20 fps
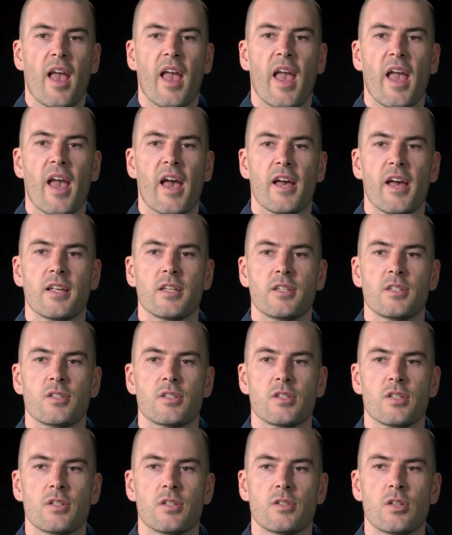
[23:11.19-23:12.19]
And
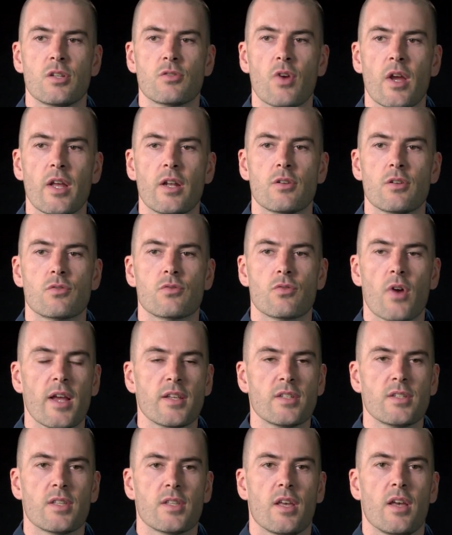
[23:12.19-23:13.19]
to try and address